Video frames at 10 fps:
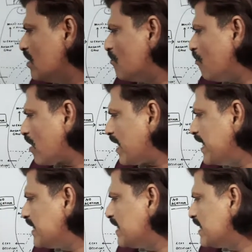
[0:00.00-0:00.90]
For
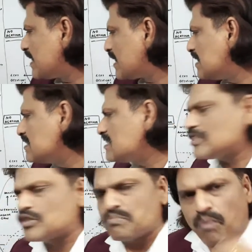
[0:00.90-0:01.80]
writing, it turns
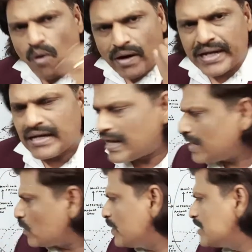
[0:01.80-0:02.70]
the spoken
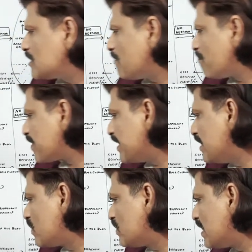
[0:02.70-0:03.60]
language
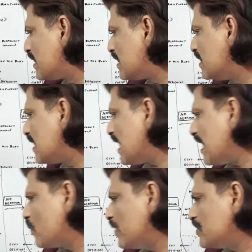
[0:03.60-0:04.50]
into the written
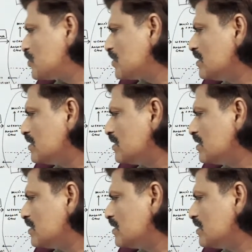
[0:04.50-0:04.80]
language.